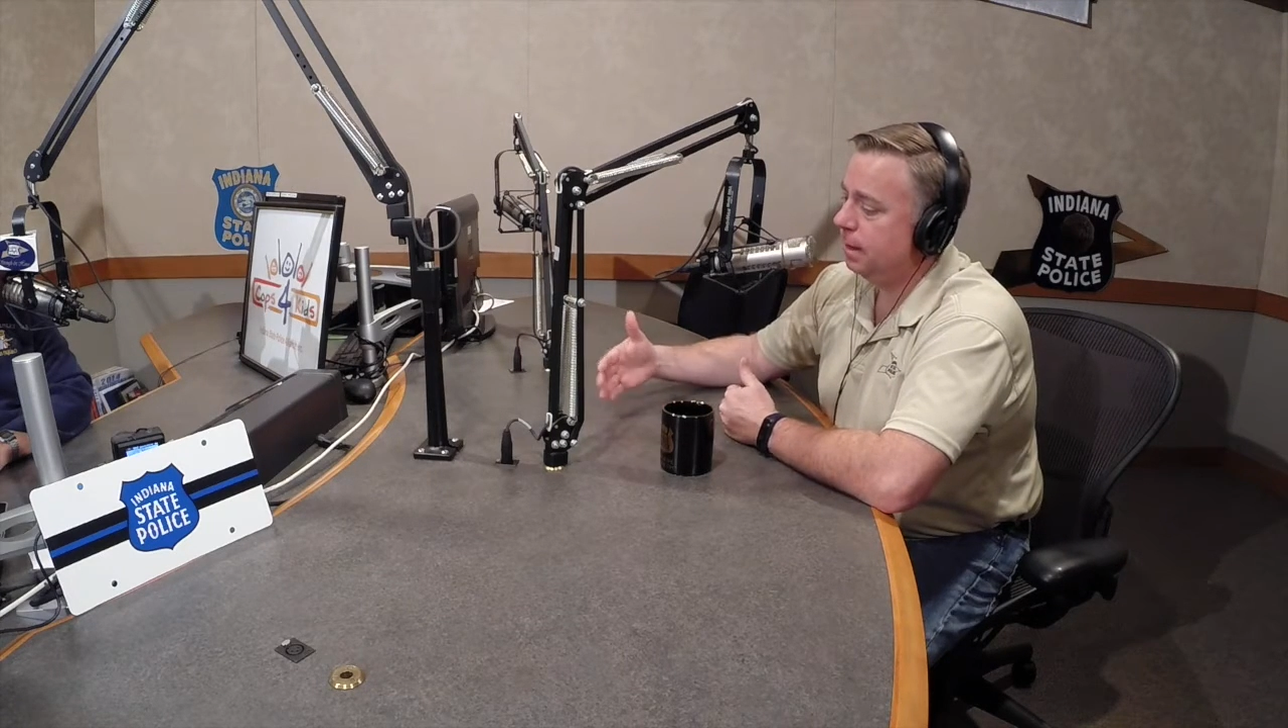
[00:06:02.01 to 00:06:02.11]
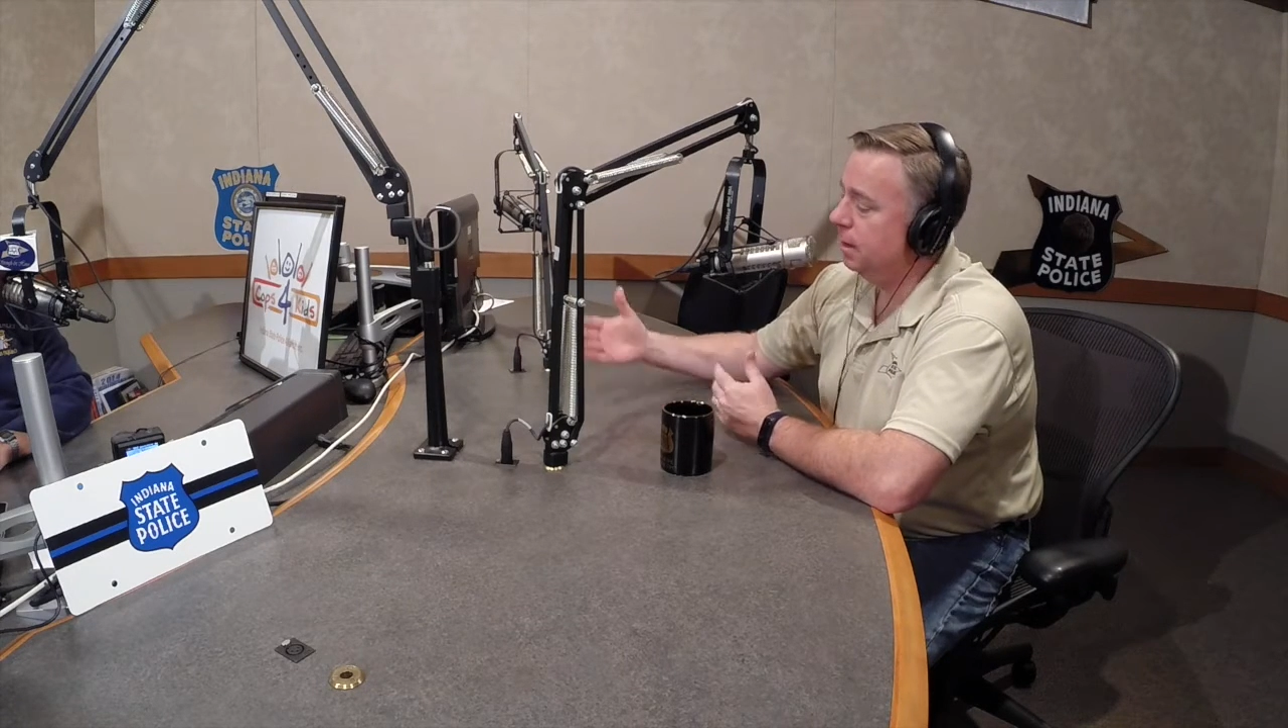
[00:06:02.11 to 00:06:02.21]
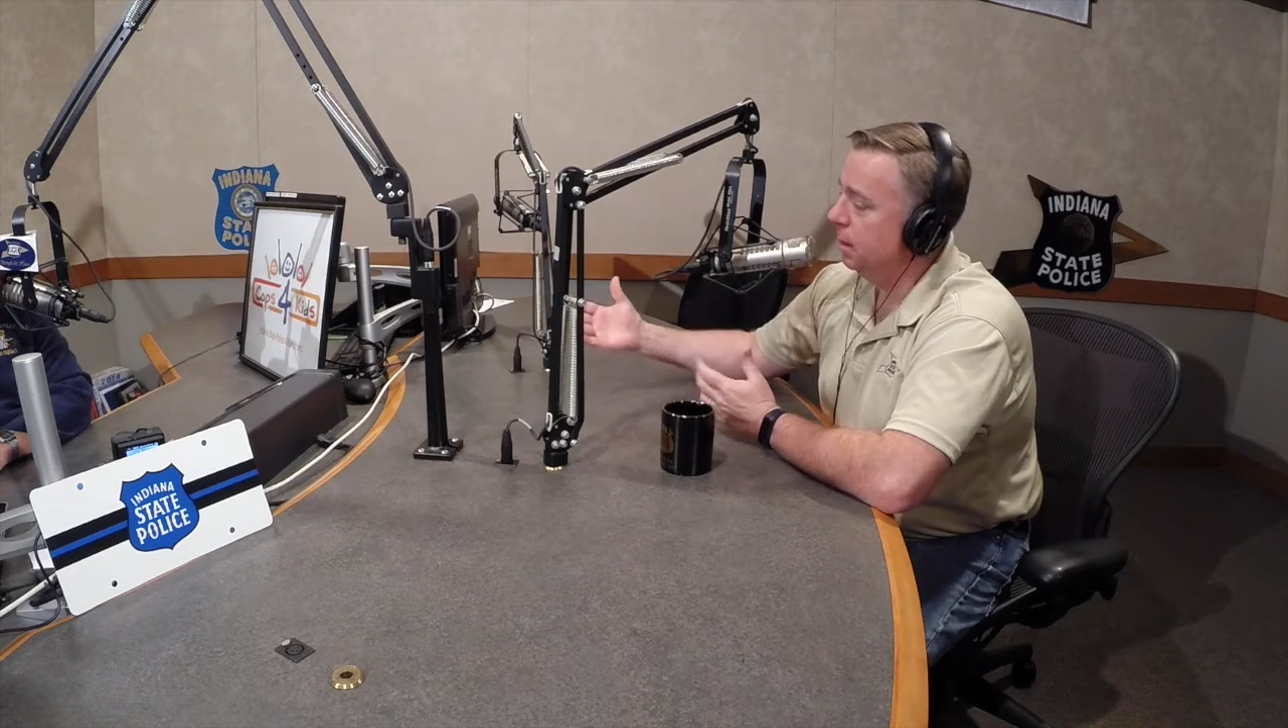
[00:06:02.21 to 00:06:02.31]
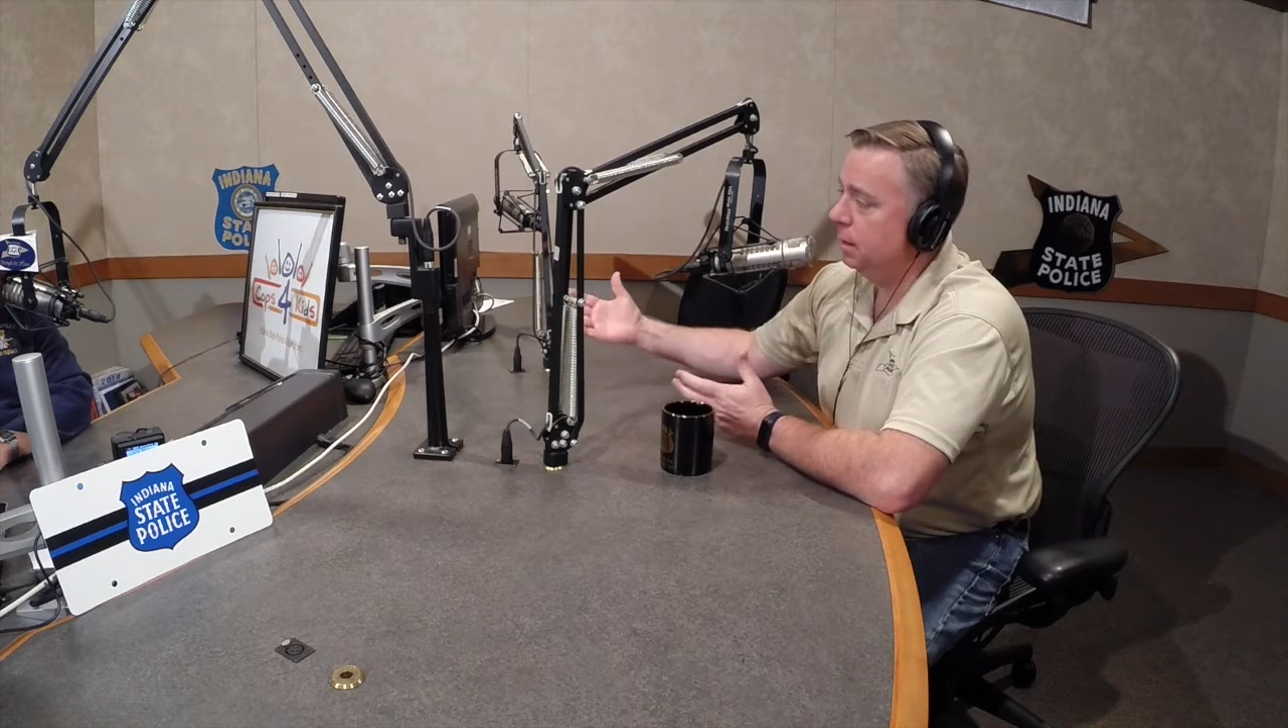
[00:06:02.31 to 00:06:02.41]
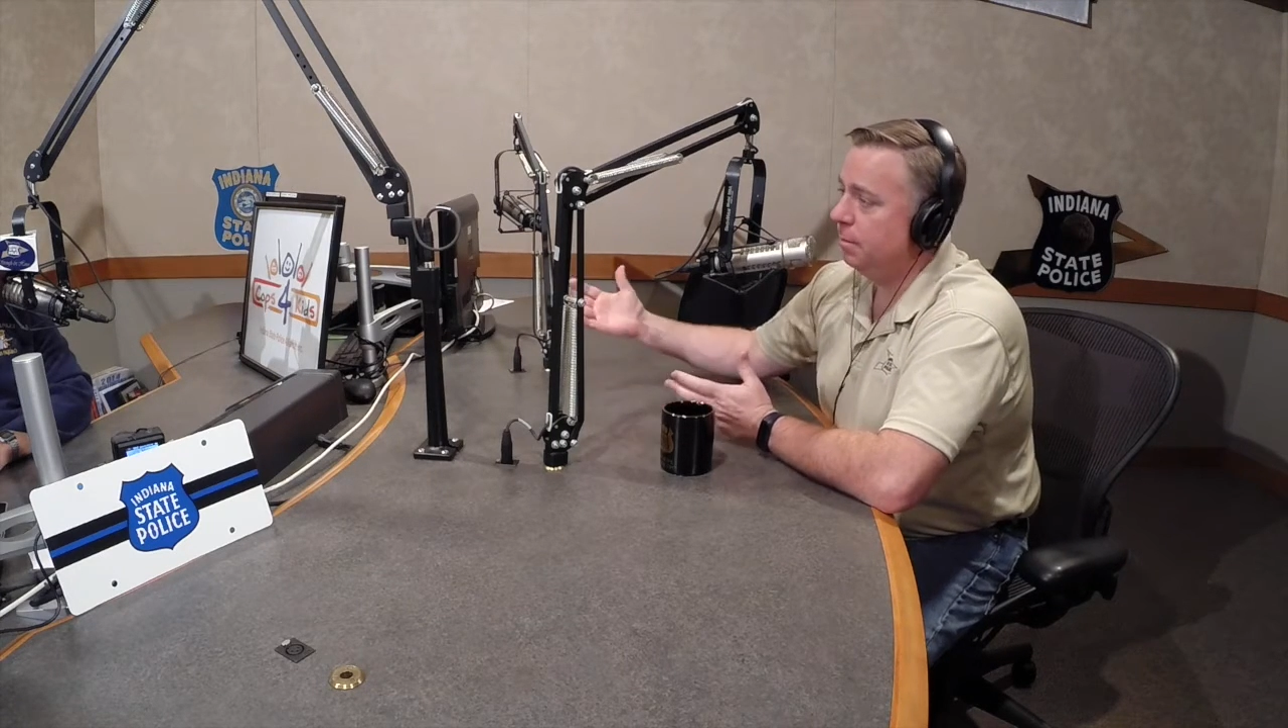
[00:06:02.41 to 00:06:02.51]

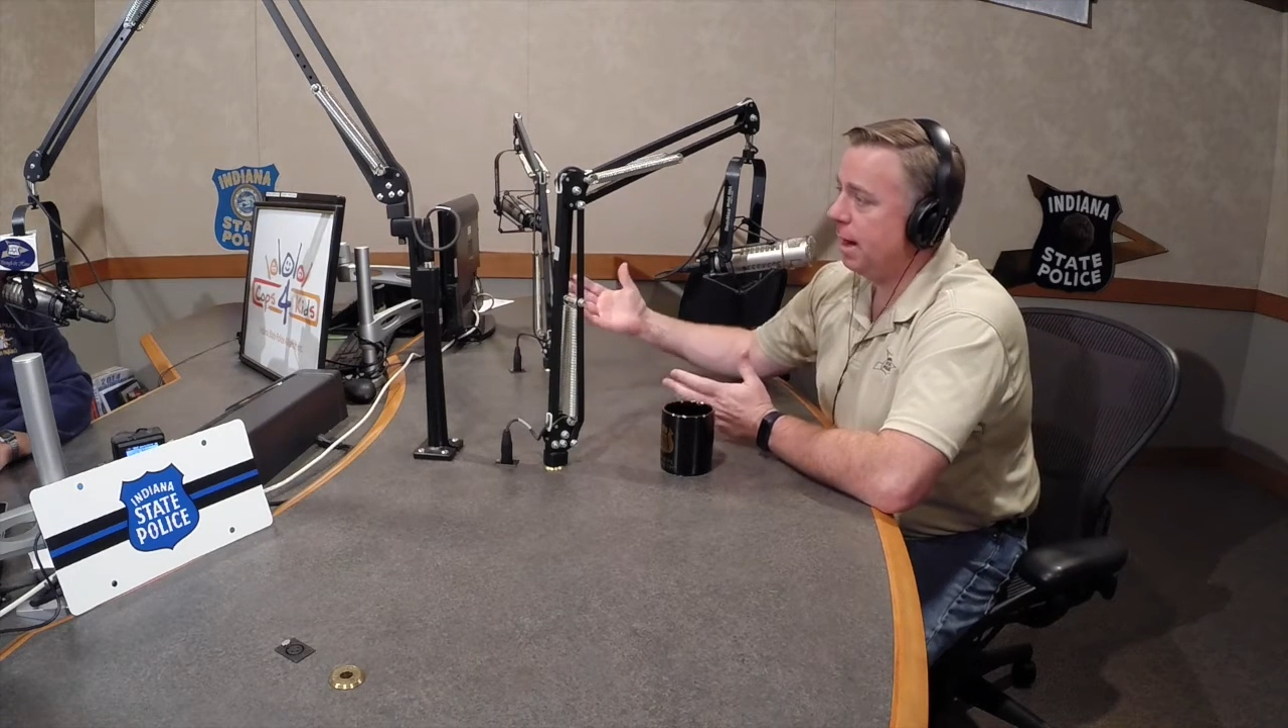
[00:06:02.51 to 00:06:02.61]
In, in the